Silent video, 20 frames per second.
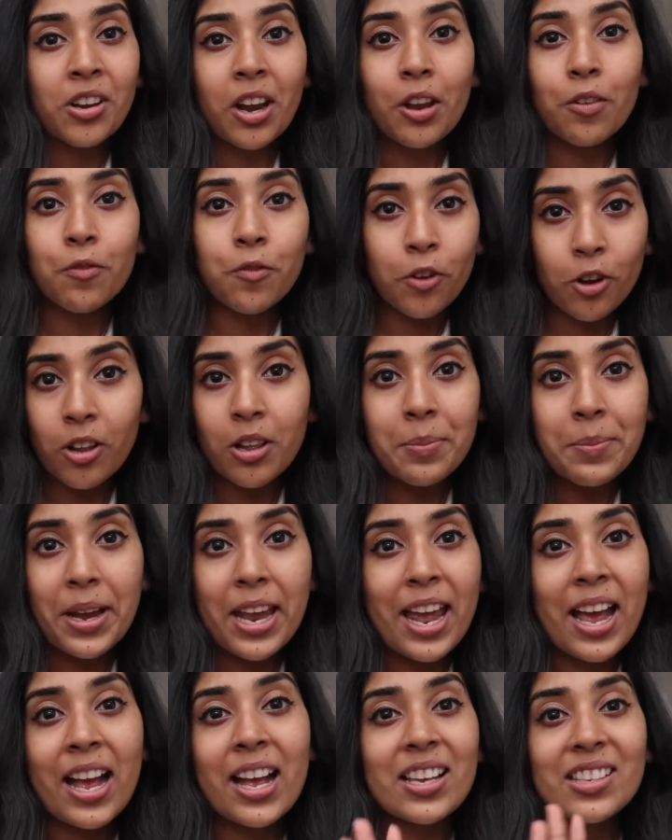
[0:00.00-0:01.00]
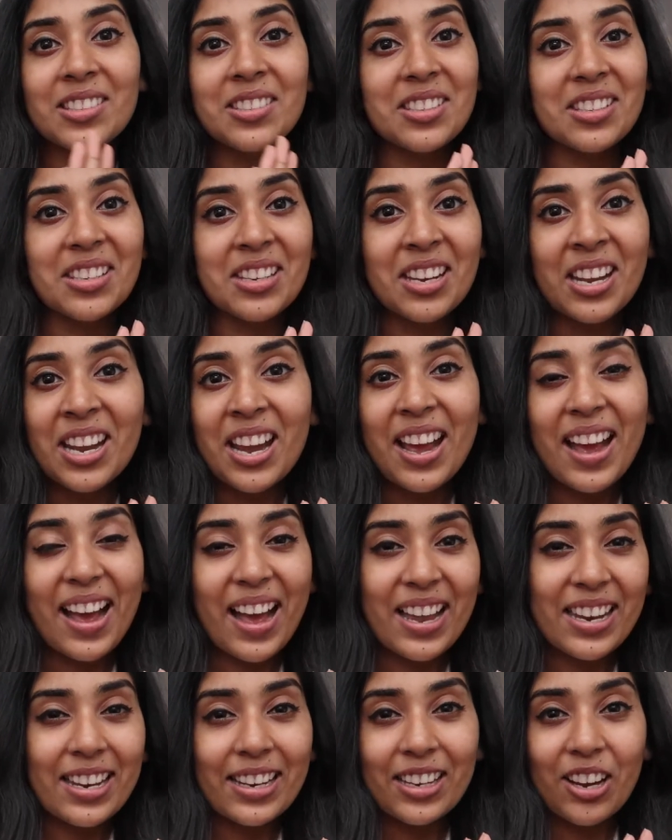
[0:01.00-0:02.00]
and I fall on my ass and
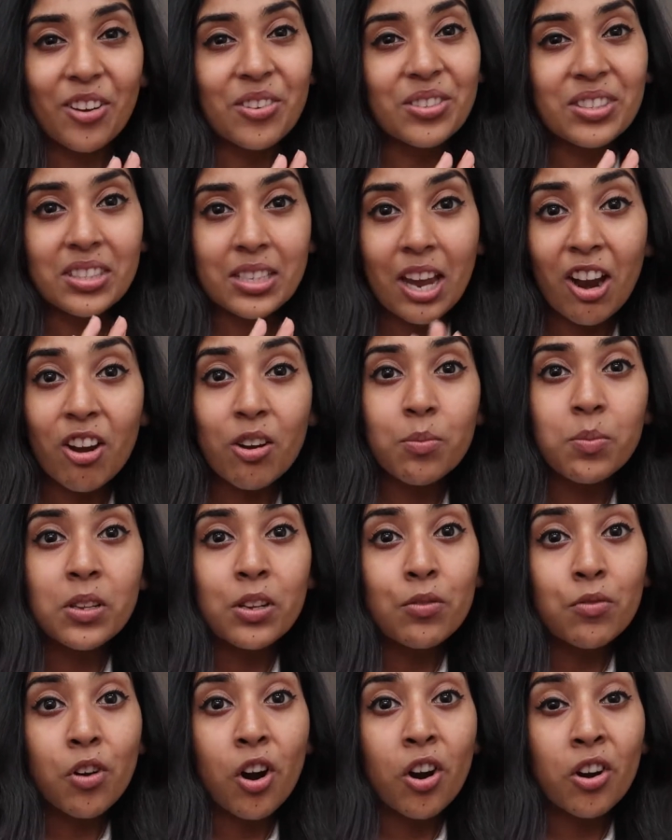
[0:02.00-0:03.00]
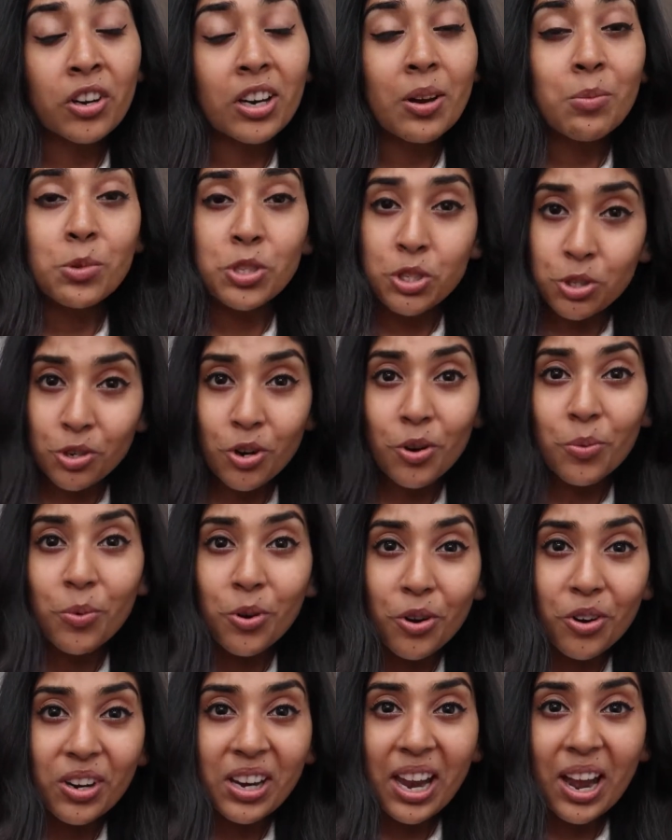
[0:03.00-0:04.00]
it goes terribly wrong, I'm still
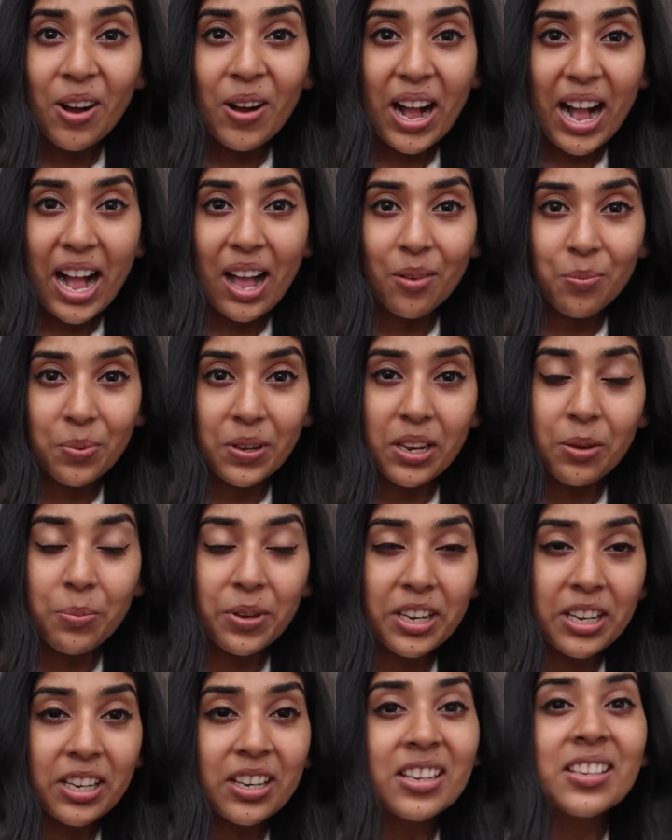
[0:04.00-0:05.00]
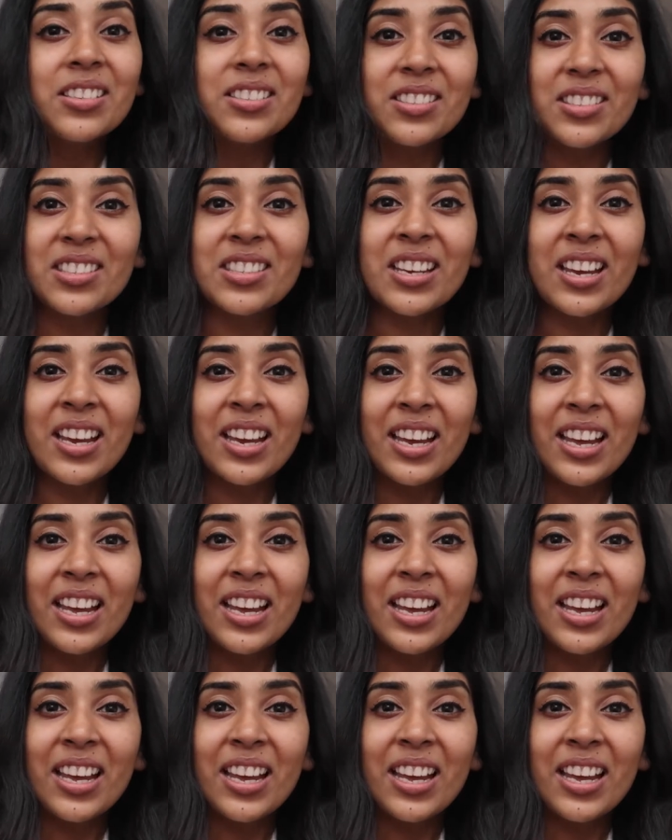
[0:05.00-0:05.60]
walk out happy, because